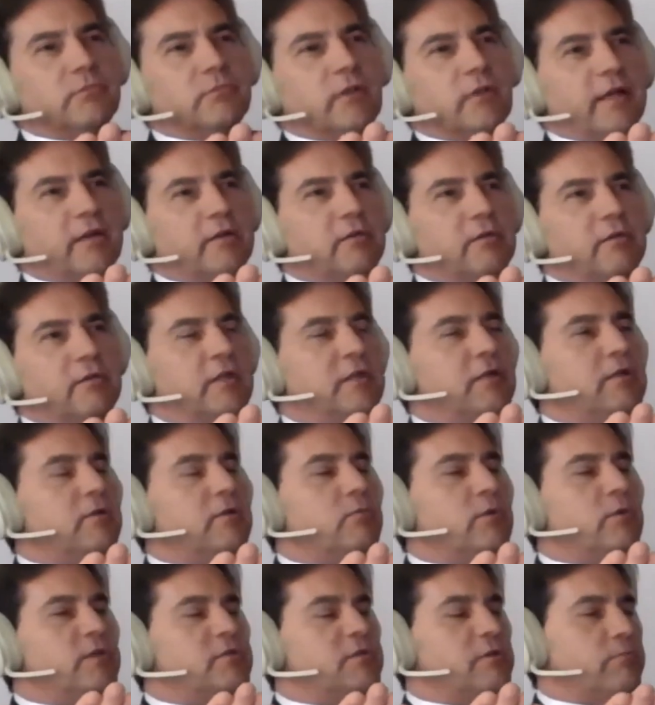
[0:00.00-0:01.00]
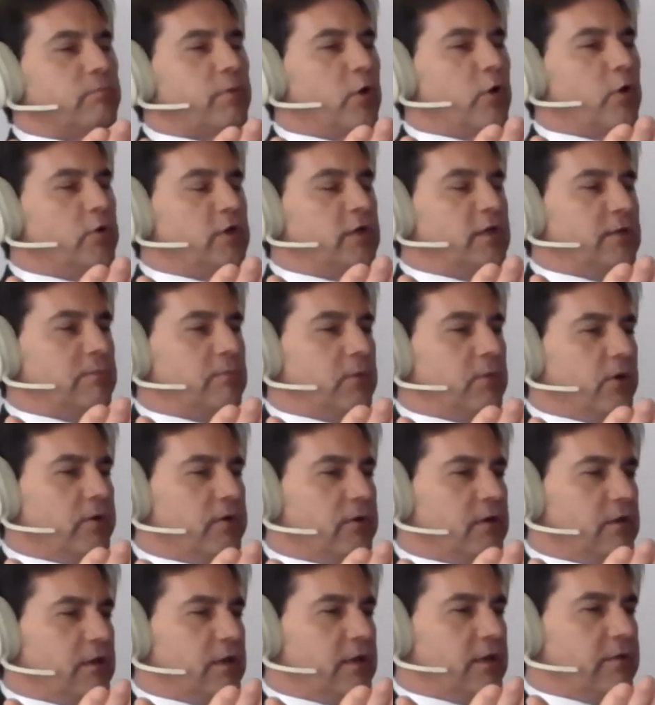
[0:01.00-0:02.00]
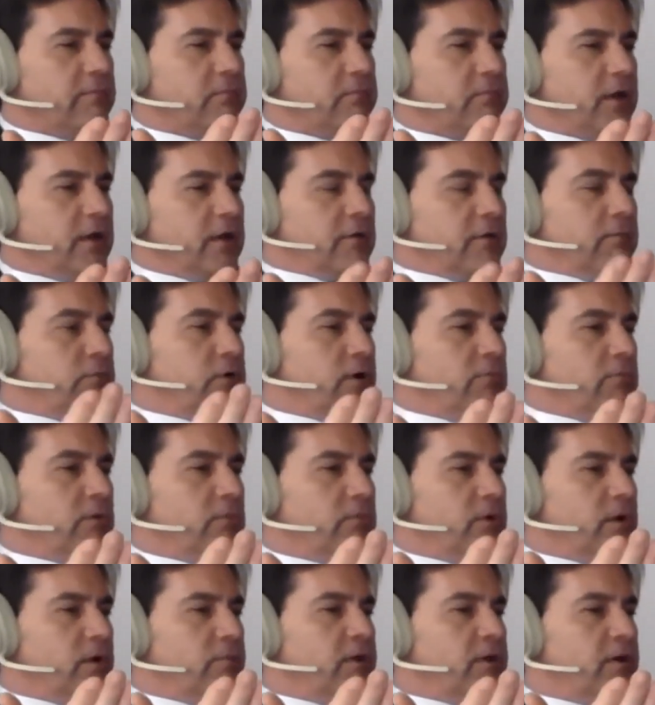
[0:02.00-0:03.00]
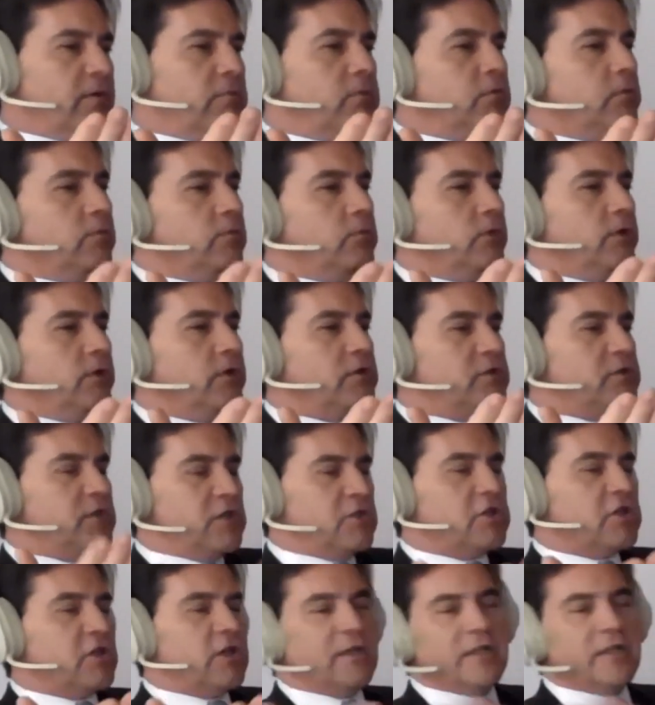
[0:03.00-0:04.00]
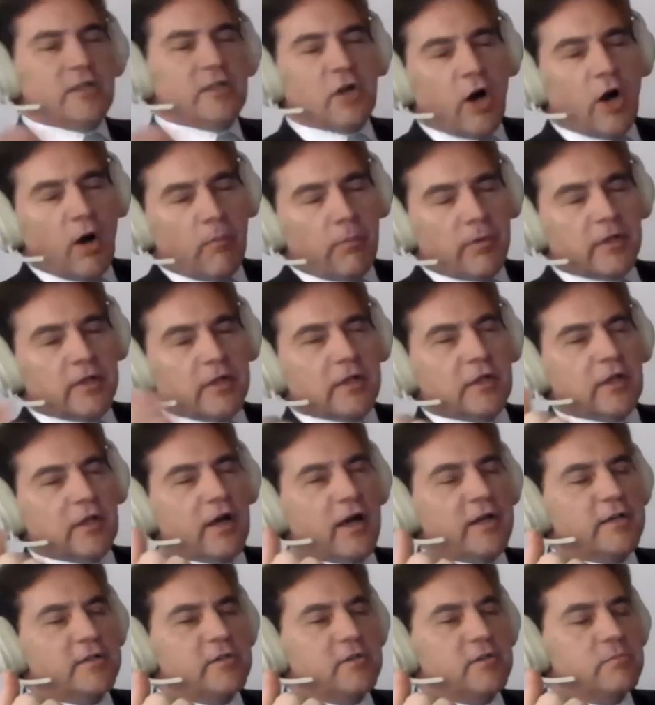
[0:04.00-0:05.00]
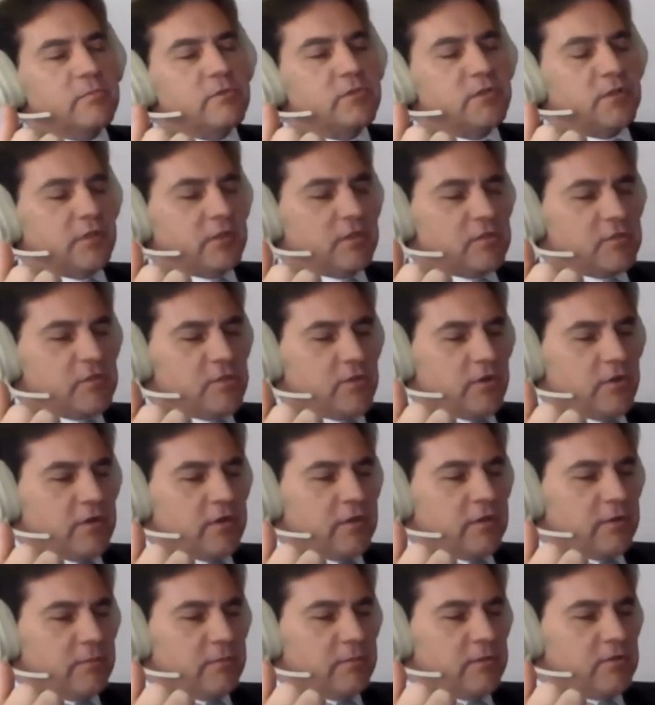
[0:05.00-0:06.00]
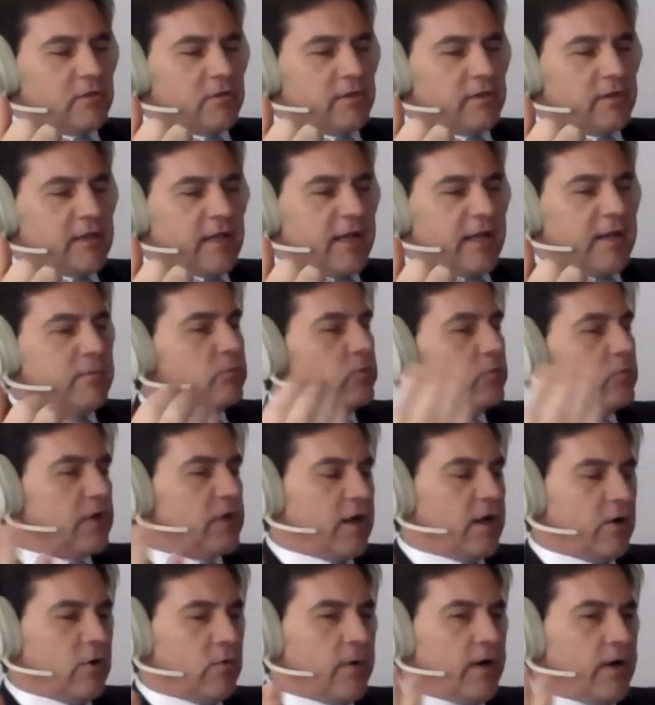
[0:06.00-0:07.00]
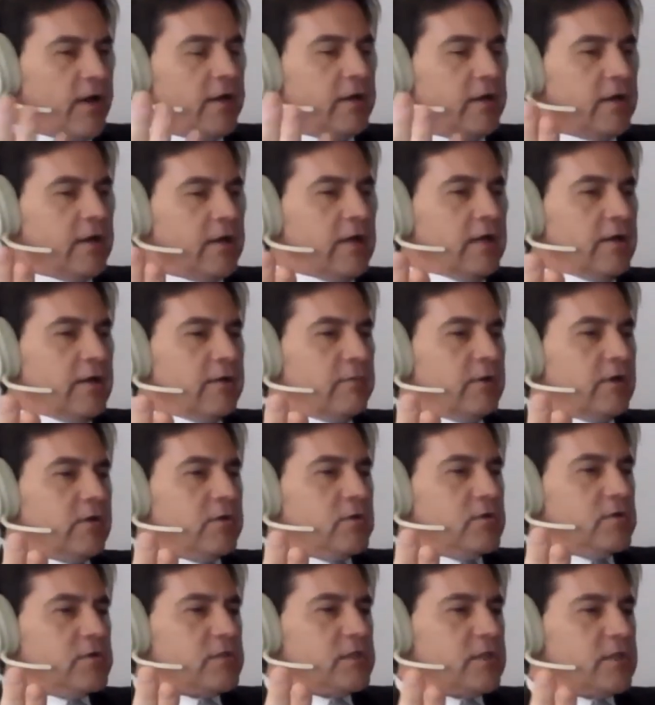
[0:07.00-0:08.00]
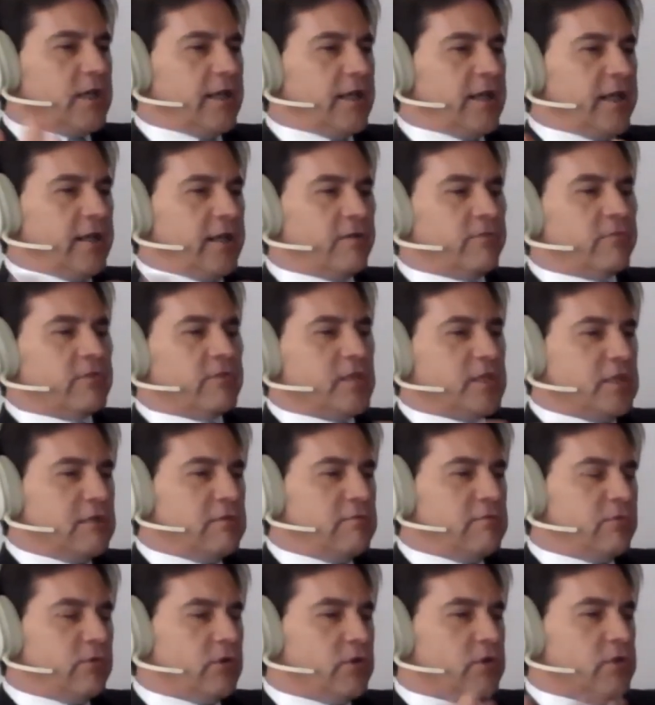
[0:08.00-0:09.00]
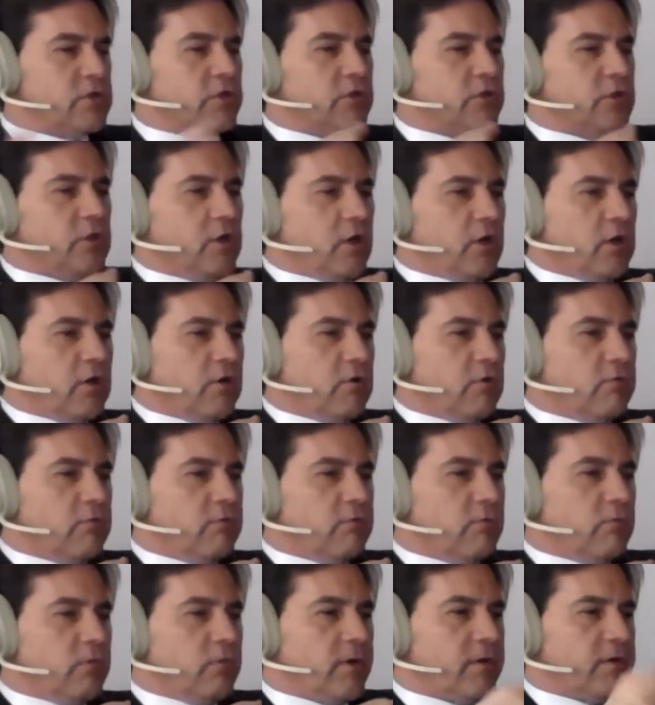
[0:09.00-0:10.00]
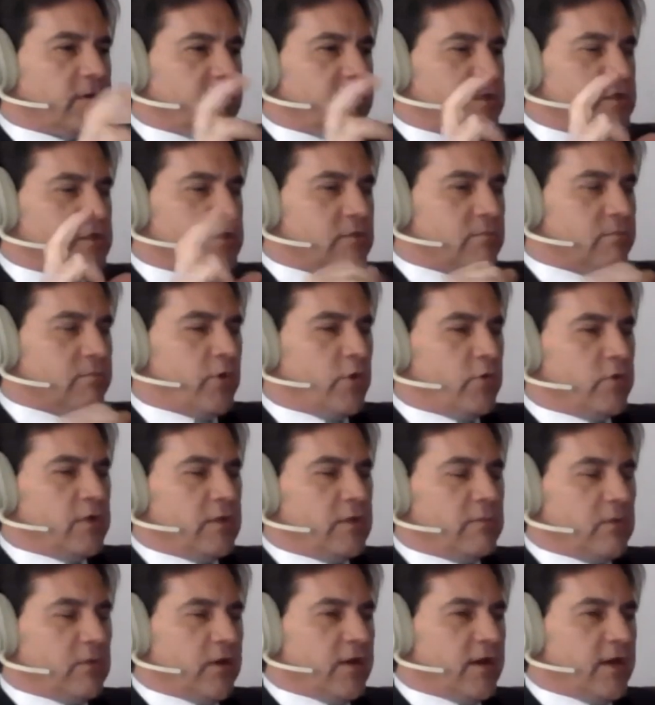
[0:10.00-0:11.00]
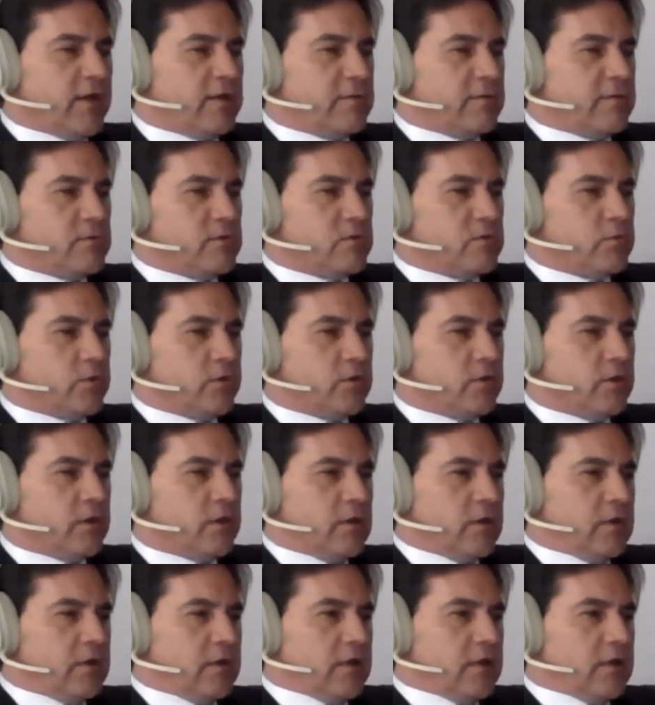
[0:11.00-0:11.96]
like the recent Pokemon problem, where people were digitally copying items and inserting them into the game, will go away, because an NFT version of one of these Pokemon items would